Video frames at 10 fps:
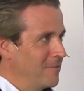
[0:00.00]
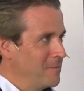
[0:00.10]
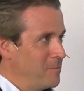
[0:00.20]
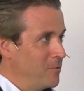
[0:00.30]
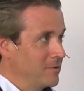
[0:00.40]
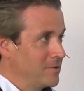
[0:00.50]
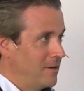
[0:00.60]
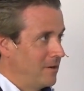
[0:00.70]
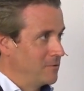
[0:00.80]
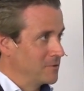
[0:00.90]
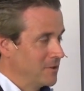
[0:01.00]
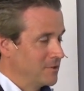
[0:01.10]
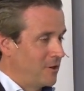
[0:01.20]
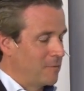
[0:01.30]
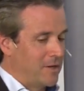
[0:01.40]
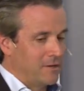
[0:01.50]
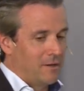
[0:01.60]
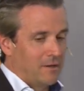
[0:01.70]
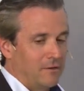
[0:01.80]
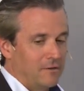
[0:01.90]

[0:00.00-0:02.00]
of points I was going to talk about uh,